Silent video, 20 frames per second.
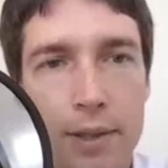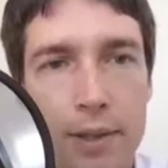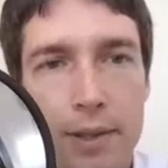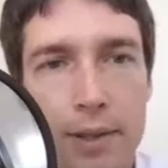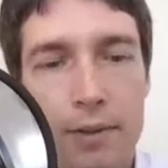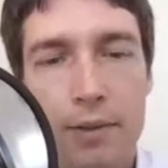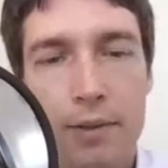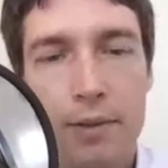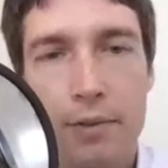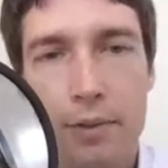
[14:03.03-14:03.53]

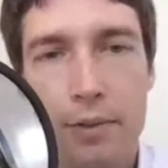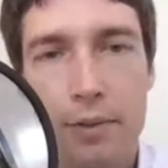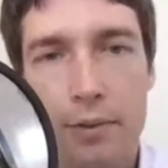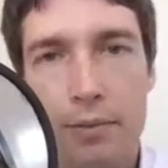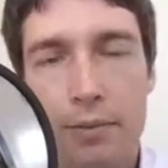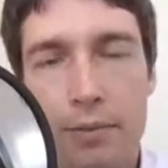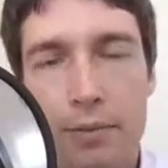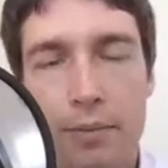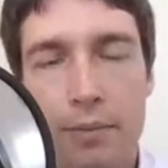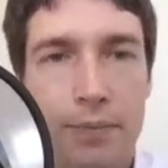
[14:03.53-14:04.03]
because if
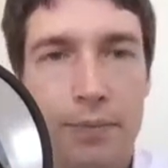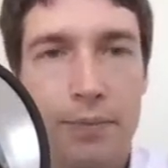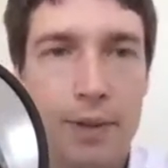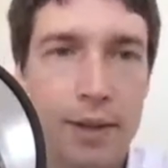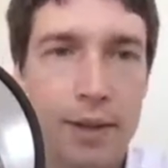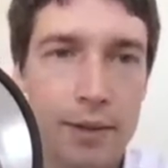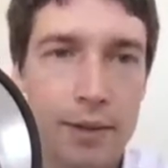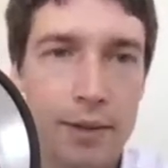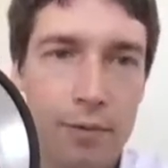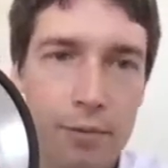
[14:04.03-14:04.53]
you
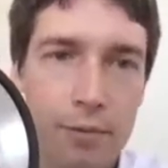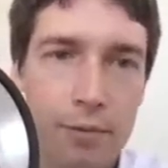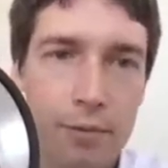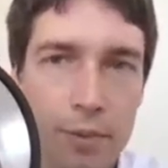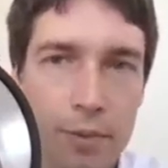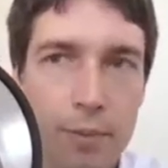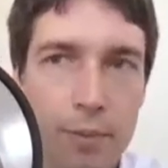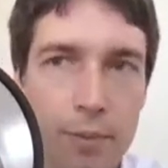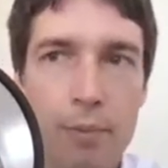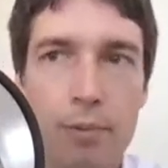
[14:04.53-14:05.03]

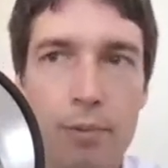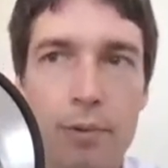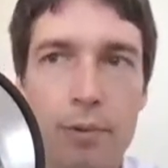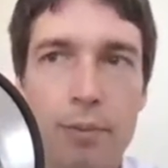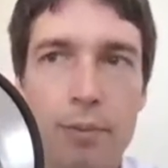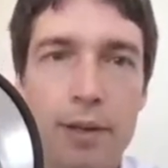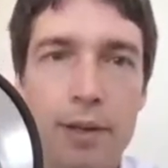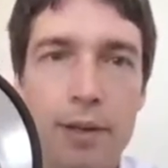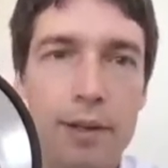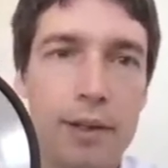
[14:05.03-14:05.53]
remember
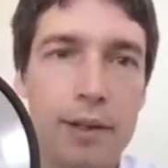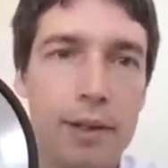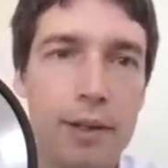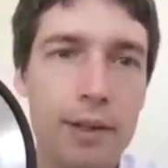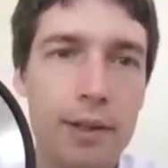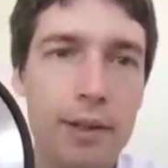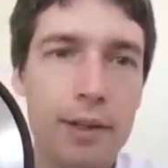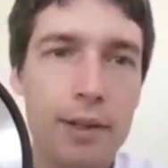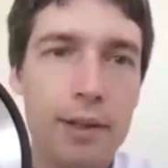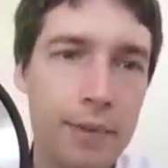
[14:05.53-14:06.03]
my
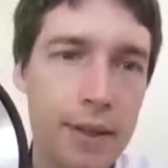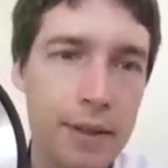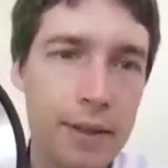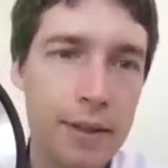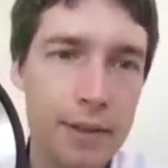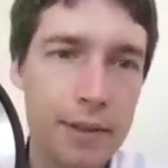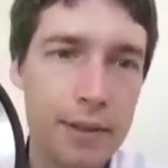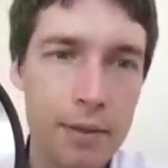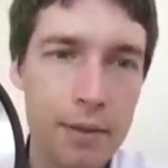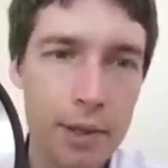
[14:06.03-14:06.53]
um,
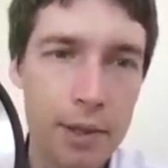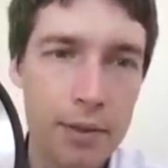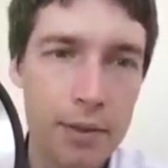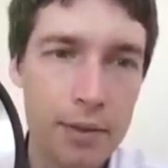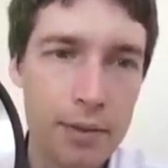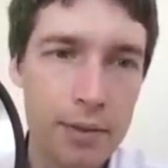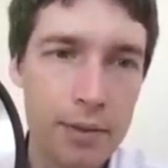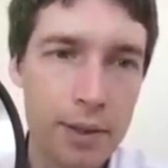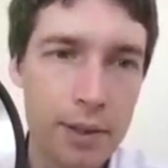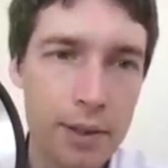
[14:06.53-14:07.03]
data
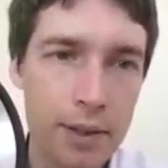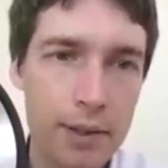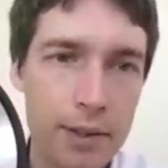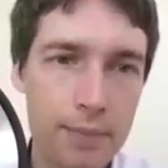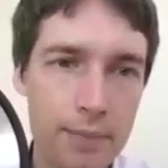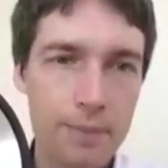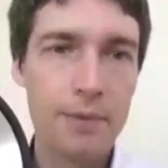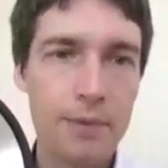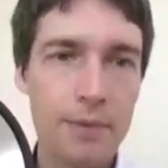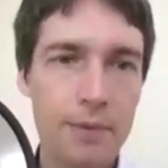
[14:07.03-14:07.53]
model
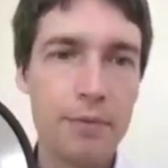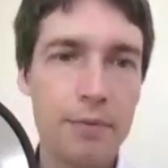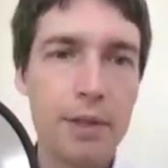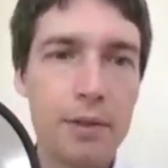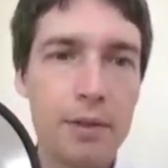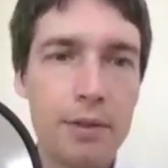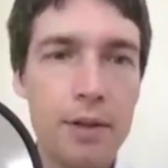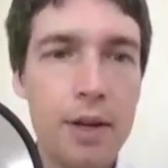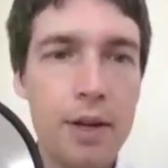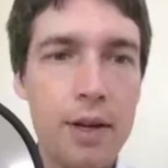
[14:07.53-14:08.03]
uh,
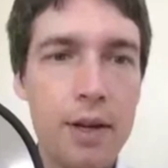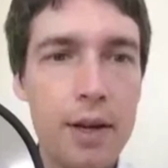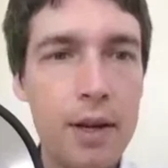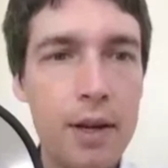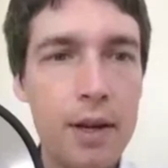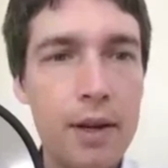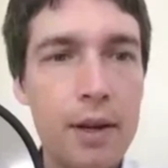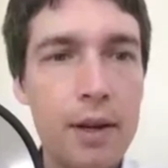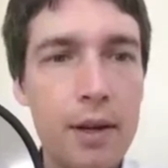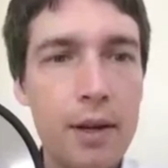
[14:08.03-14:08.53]
figure,
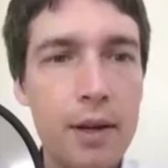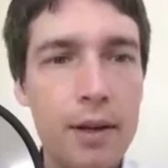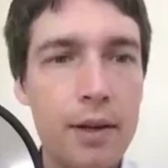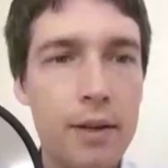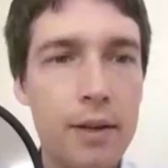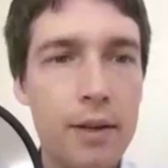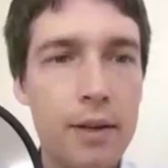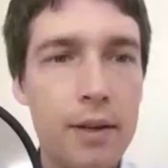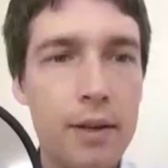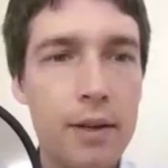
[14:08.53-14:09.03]

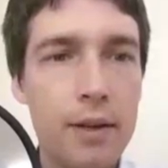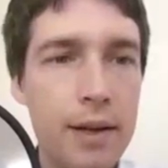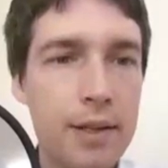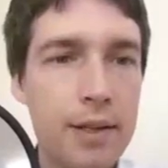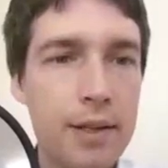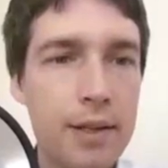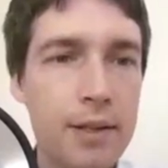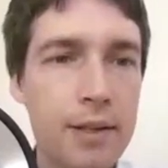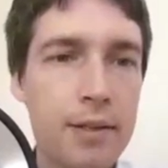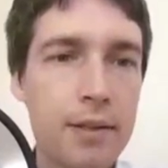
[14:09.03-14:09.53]
uh, the
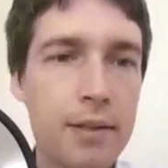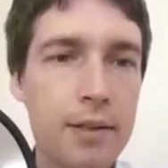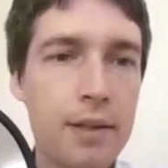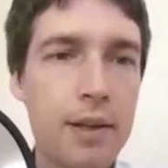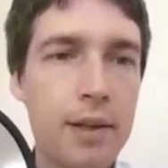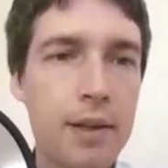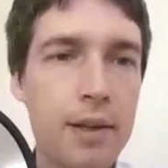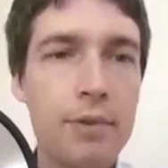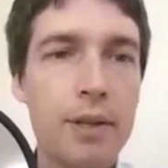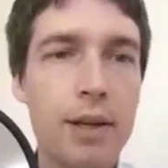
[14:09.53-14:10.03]
assets
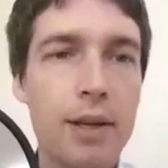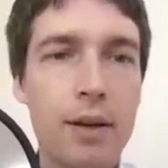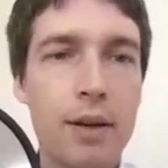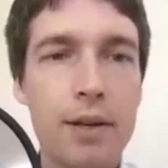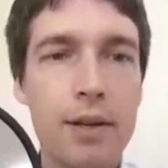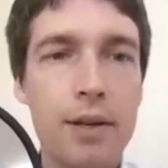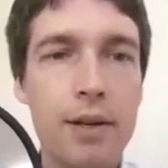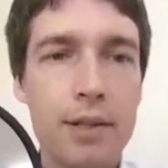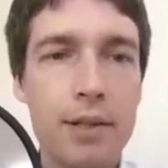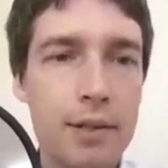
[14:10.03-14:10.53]
uh, every
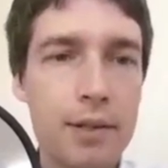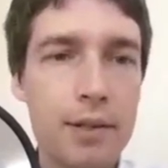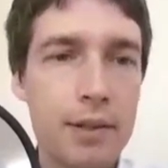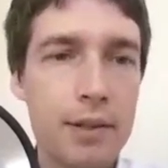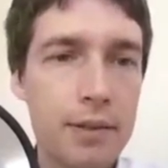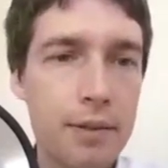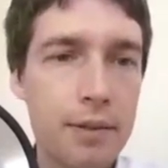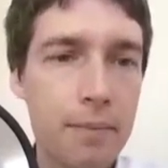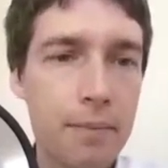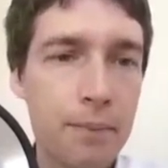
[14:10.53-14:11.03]
account has
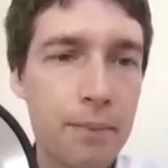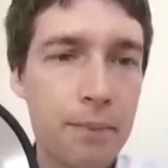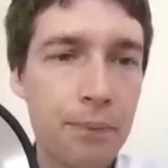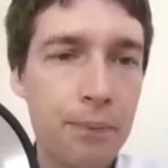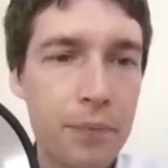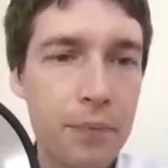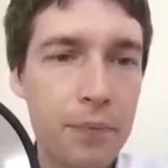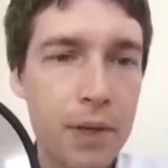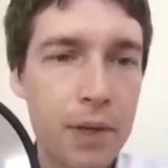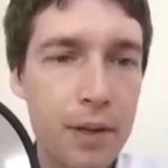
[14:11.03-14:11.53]
assets
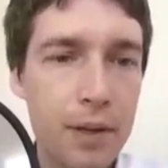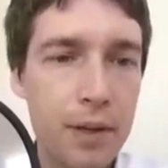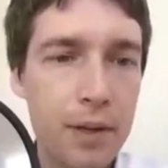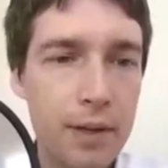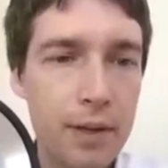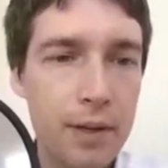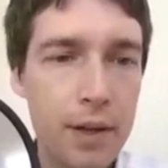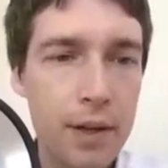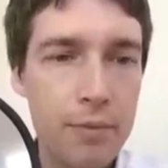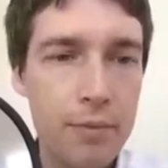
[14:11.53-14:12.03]

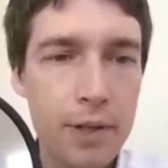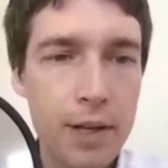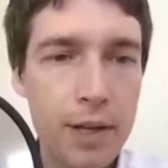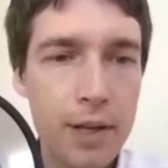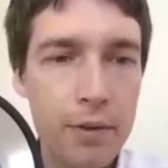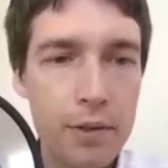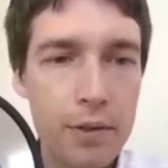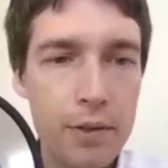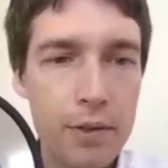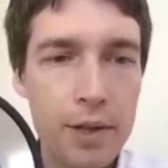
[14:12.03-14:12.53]
and every
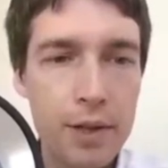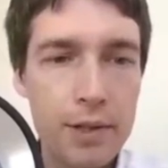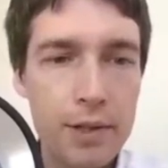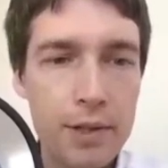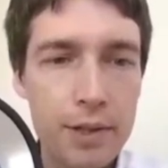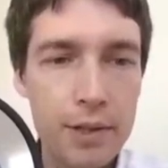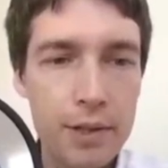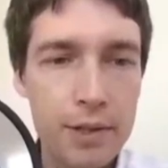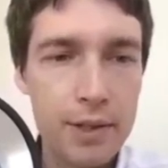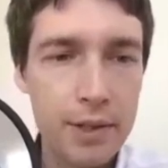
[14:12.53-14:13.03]
account also
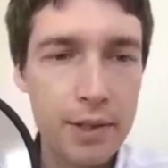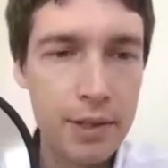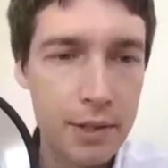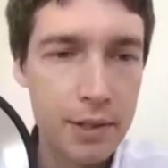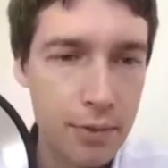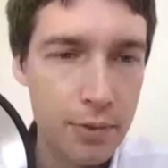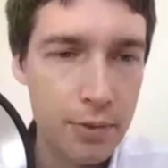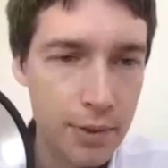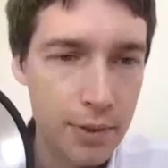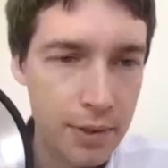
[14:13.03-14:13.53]
has
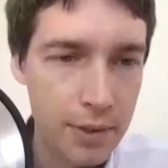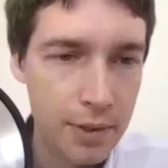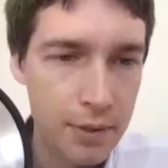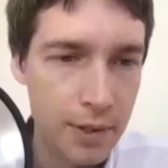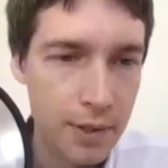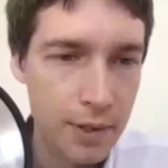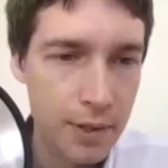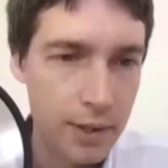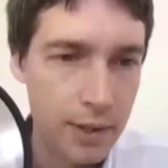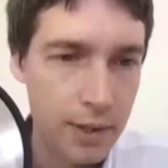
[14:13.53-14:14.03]
signatories.
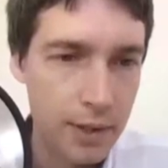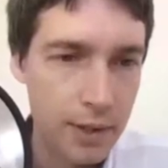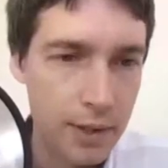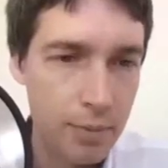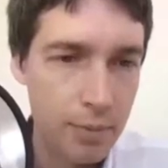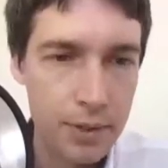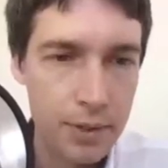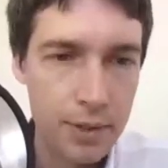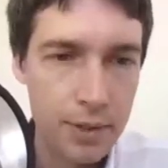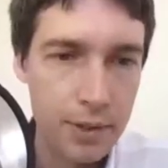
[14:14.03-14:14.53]
You can have
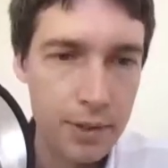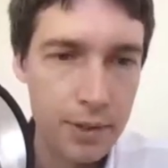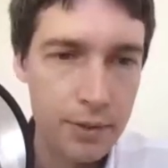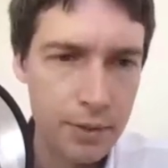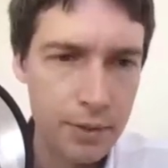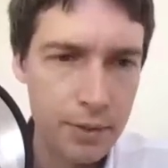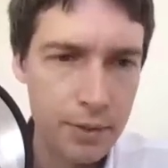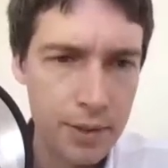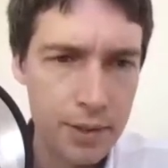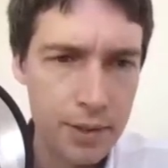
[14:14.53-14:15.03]
multiple
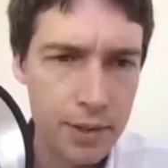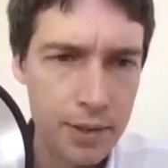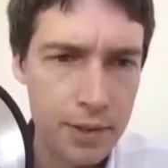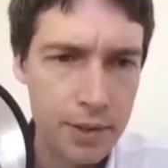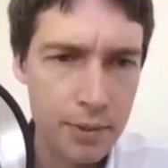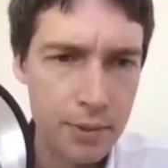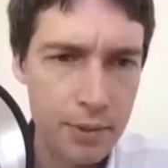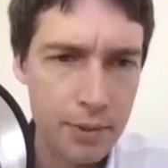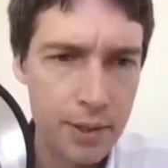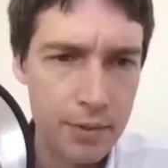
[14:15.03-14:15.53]
signatories.
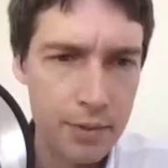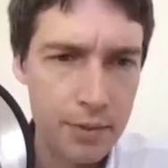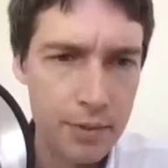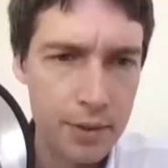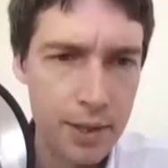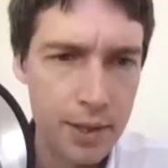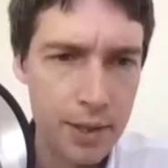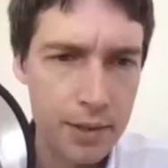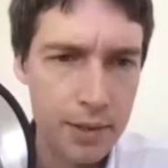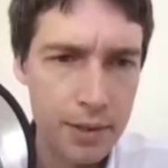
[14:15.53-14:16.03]
This one
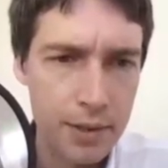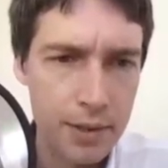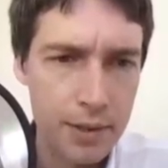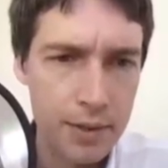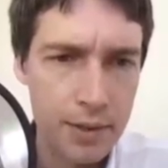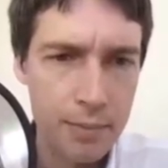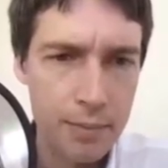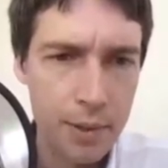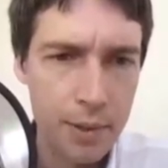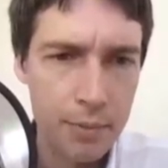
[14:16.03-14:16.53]
just has uh,
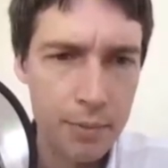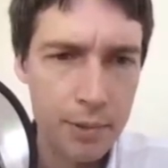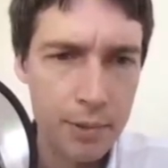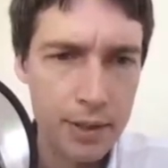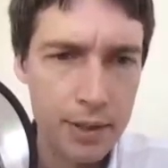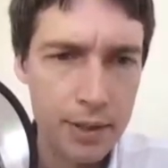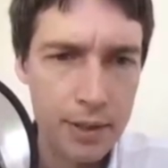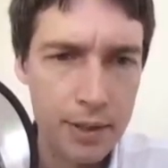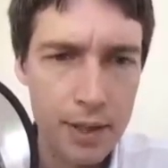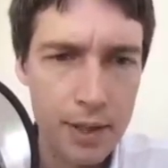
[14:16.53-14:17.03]
this public
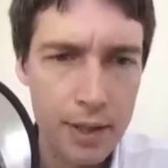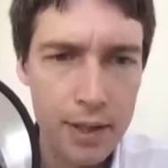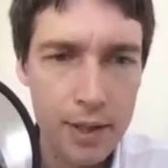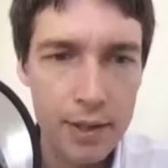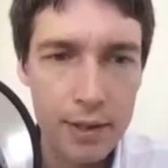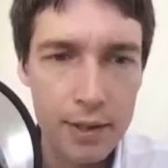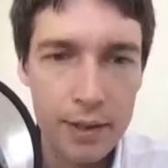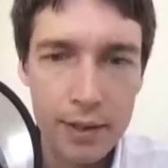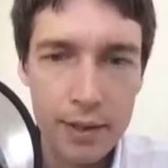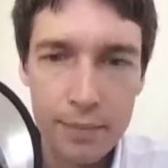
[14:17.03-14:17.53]
key.
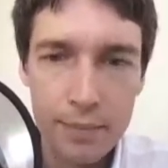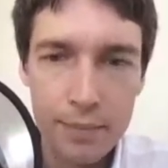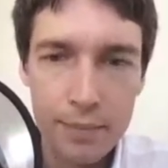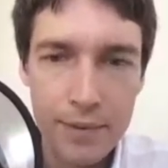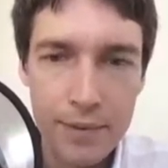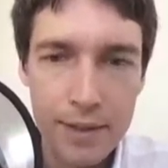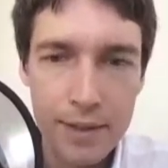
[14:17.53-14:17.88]
Um,